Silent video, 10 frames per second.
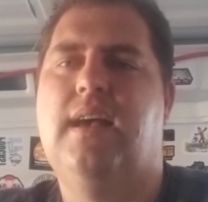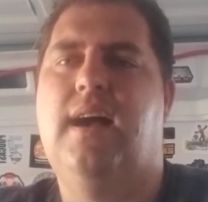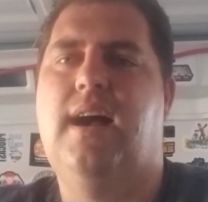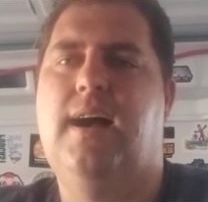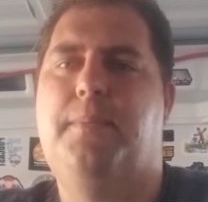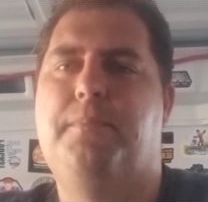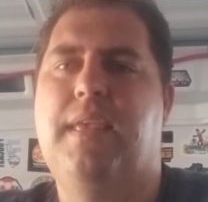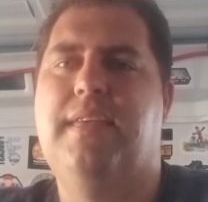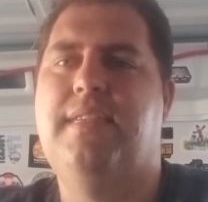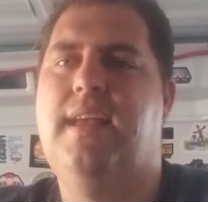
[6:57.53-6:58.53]
Um,
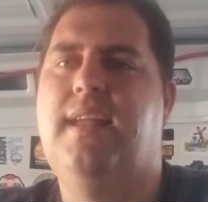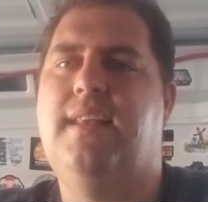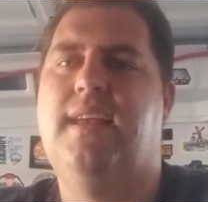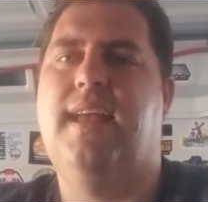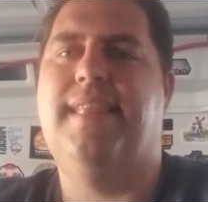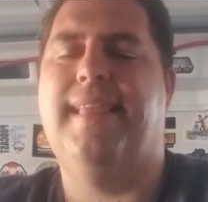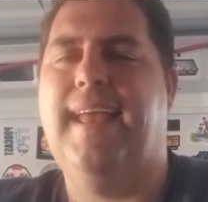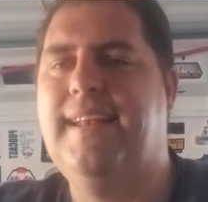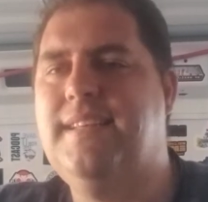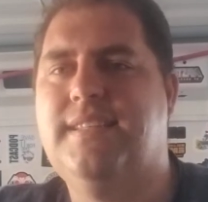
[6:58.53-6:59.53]
and then
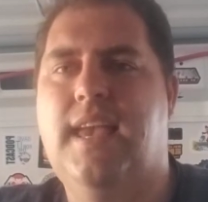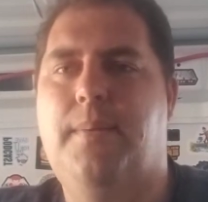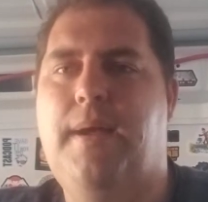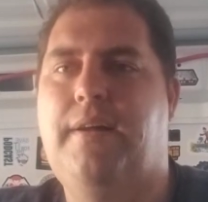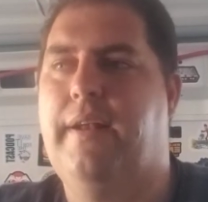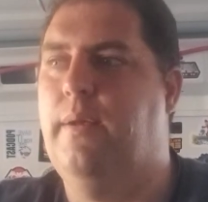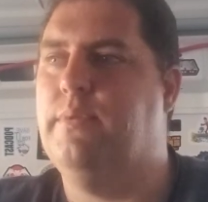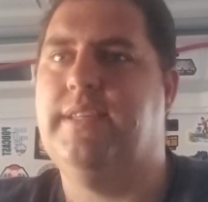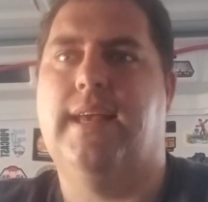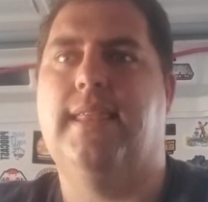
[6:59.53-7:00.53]
Atlantis came out, and it
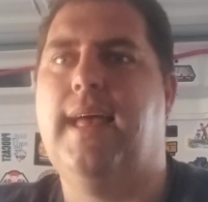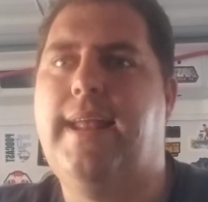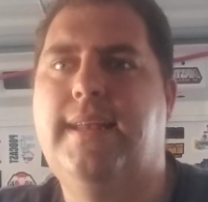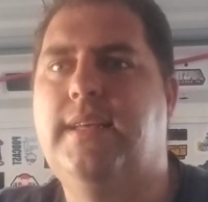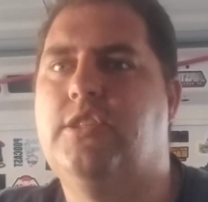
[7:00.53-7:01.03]
was like lightning